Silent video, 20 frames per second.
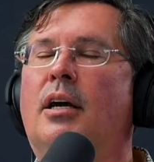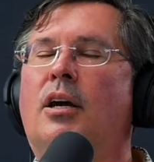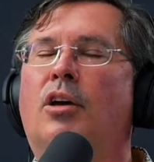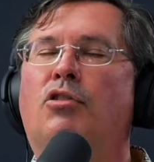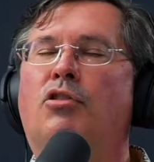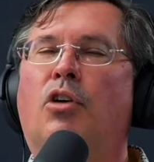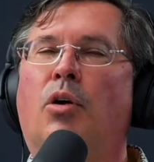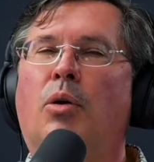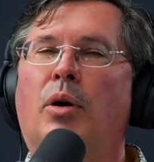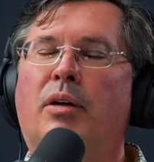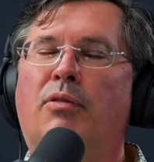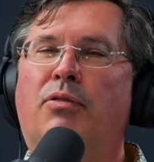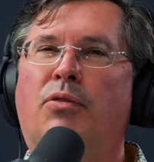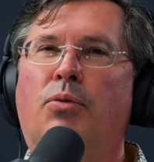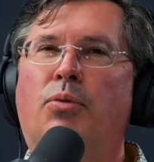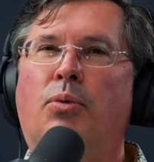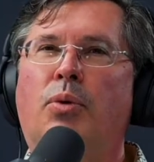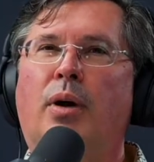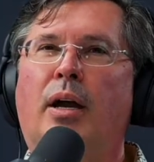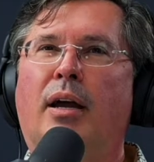So
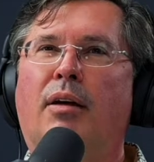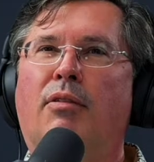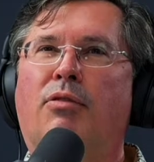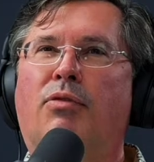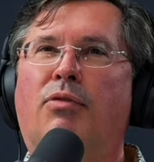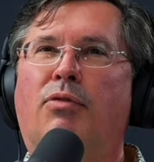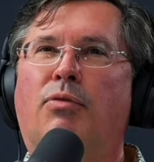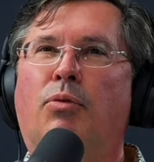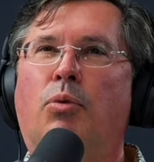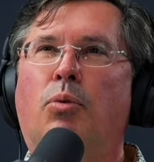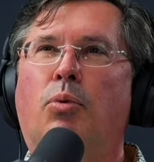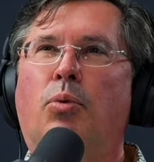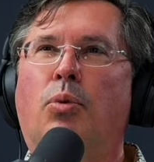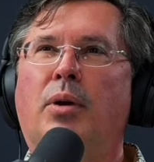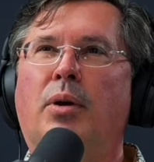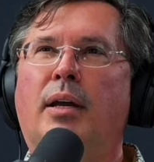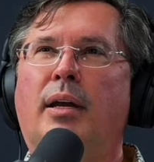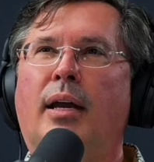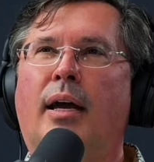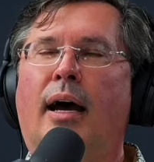if
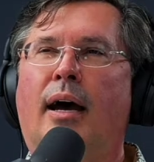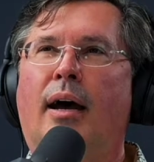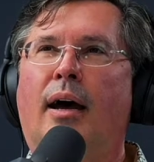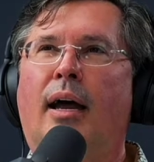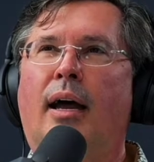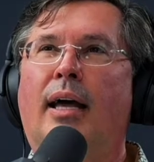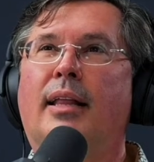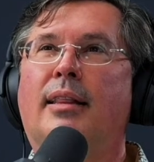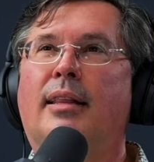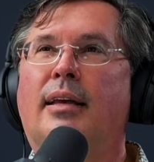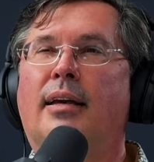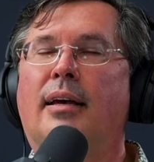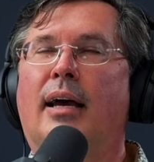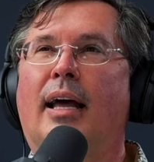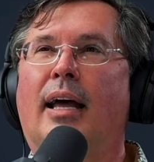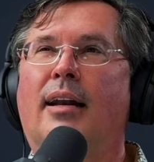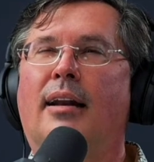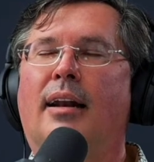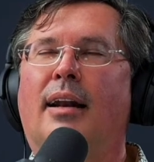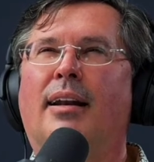we and
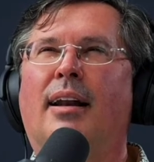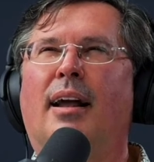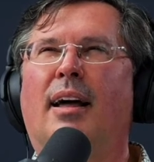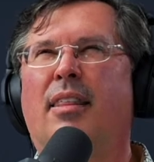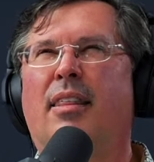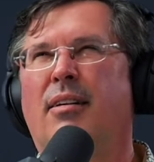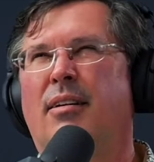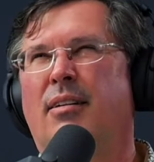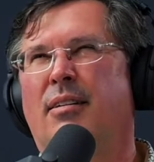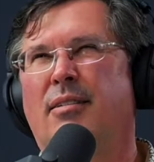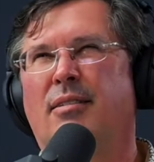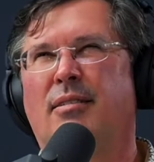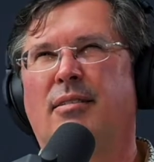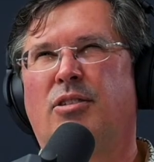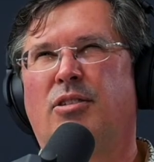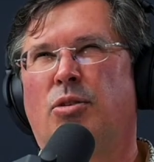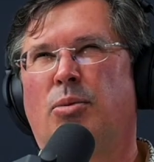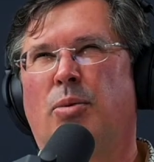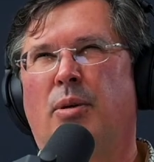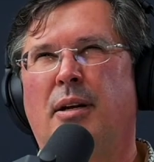another
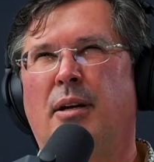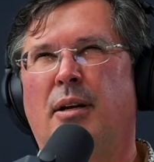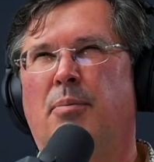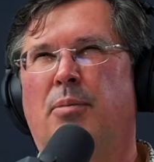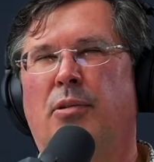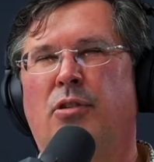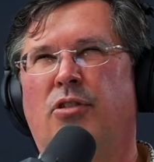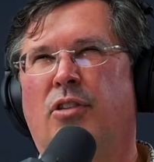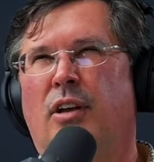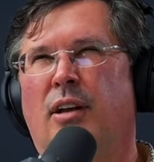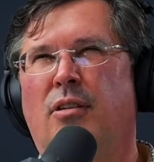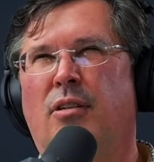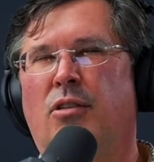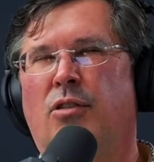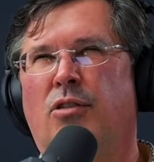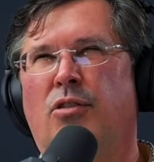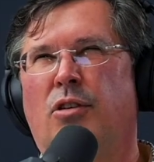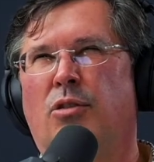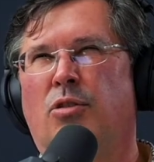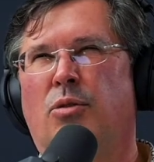20% or so,